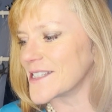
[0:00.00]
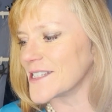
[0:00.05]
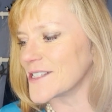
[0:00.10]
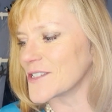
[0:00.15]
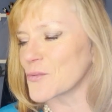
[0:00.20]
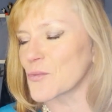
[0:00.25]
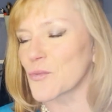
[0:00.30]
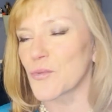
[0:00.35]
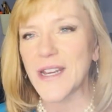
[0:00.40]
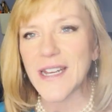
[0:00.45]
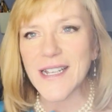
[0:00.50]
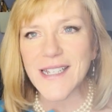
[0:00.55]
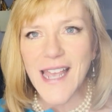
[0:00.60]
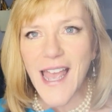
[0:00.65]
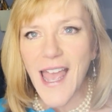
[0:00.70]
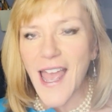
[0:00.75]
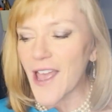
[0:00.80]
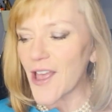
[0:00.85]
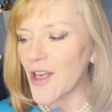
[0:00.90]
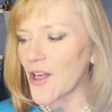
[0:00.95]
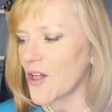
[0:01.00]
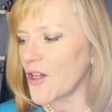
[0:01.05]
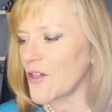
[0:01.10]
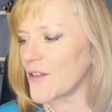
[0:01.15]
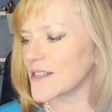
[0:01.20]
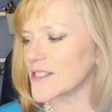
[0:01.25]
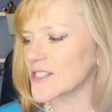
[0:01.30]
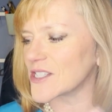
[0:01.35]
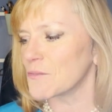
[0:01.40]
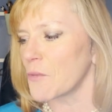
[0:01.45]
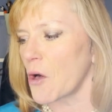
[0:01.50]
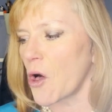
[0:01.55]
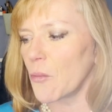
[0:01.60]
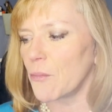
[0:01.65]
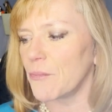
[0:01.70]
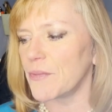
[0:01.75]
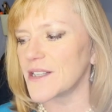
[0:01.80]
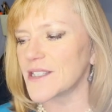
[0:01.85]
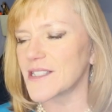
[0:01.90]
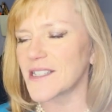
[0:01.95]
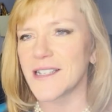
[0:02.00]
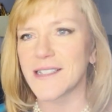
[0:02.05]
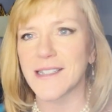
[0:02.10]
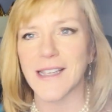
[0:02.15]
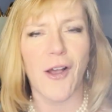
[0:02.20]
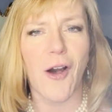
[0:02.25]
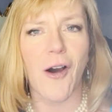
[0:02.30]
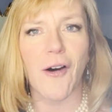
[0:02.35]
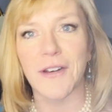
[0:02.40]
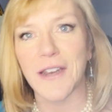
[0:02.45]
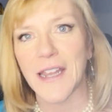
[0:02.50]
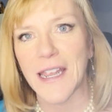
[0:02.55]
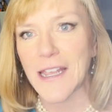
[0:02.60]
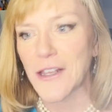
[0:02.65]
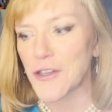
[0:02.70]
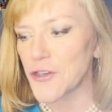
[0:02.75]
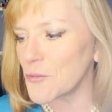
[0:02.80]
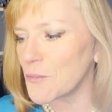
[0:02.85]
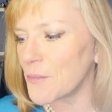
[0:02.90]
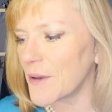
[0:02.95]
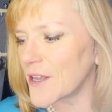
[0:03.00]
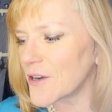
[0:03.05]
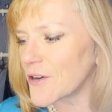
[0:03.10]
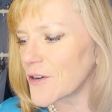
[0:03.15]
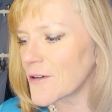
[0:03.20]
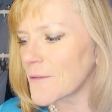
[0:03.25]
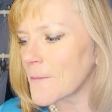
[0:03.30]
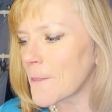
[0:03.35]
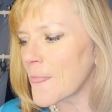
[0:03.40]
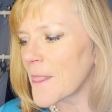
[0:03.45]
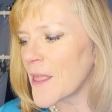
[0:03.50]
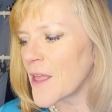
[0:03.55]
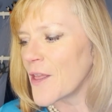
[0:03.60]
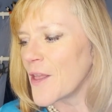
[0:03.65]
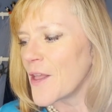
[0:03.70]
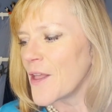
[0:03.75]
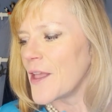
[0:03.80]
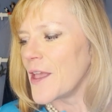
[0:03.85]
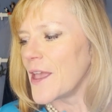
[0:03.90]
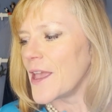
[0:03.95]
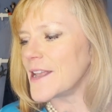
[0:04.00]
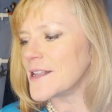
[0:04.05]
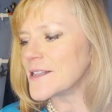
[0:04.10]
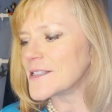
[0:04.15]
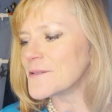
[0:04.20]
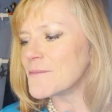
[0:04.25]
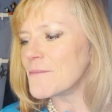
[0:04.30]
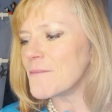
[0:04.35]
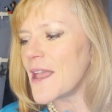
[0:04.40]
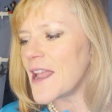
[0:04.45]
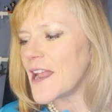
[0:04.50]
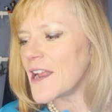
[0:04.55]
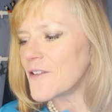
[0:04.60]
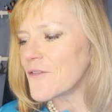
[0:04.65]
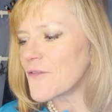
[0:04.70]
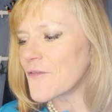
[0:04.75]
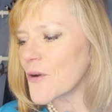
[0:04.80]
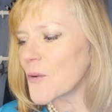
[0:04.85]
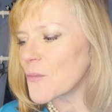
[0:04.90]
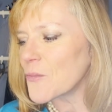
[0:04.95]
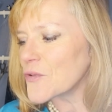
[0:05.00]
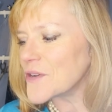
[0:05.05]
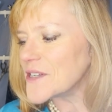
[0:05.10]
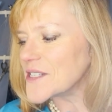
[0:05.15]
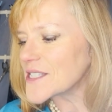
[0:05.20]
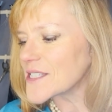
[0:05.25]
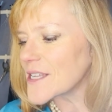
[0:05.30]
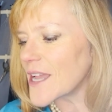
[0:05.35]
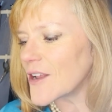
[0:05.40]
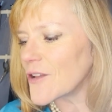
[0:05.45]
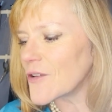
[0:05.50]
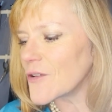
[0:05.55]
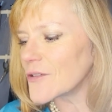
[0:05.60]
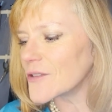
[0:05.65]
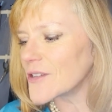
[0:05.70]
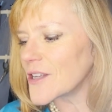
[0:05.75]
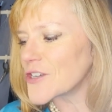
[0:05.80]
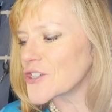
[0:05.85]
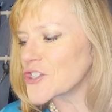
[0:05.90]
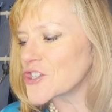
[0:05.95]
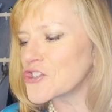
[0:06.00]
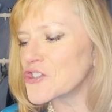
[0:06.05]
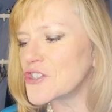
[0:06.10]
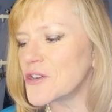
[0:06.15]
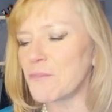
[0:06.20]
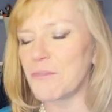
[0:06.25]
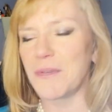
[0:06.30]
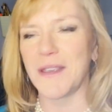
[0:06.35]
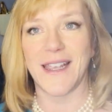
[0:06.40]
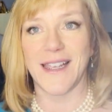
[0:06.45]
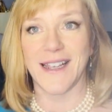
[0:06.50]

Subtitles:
this retail and small business, they call it an incubator. It's made from recycled shipping